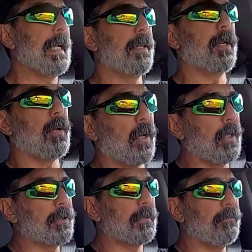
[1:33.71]
And there
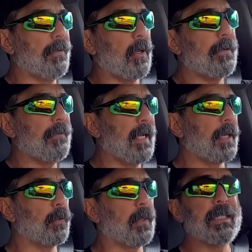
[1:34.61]
are some very
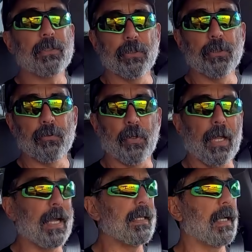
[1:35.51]
valid reasons for that,